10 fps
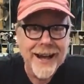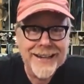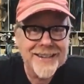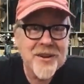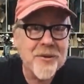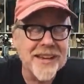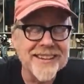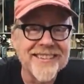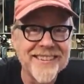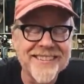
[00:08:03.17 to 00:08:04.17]
I didn't know that
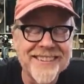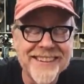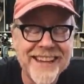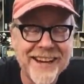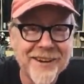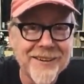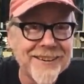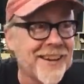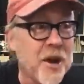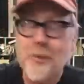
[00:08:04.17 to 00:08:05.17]
existed
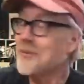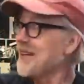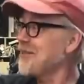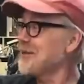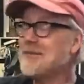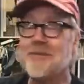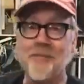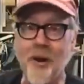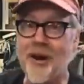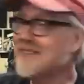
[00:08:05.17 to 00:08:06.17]
there. Literally, we
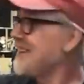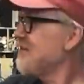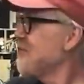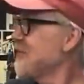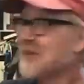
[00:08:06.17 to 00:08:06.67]
walked in and we